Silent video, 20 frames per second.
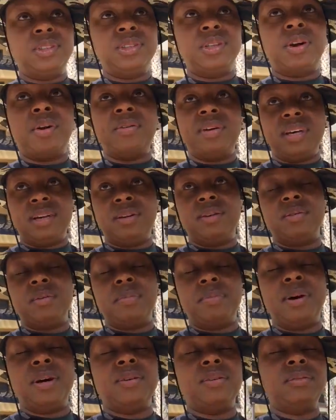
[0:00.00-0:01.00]
you know, get on
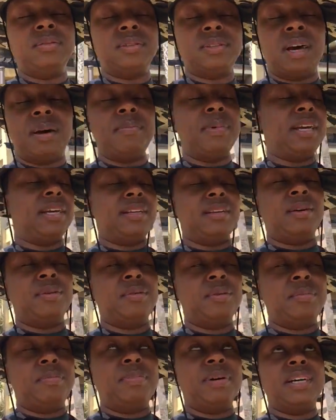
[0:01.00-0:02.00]
the boat. I mean,
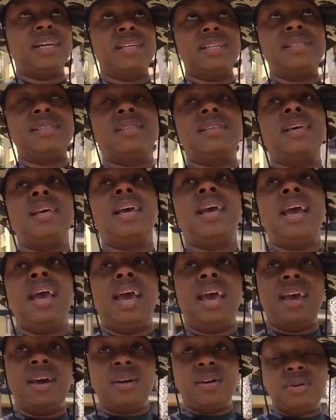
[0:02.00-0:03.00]
on the bus
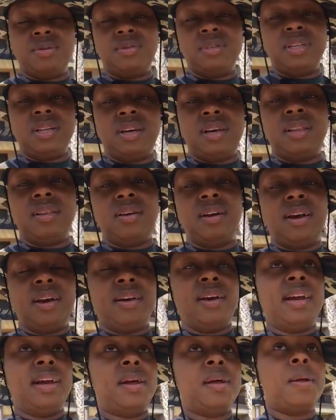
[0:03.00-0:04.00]
and go to the other
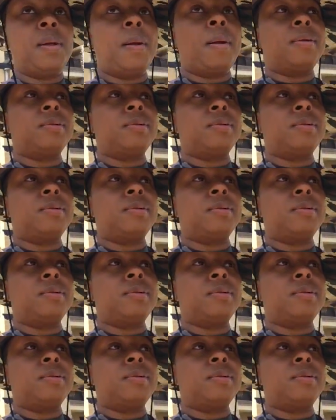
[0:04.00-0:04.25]
area.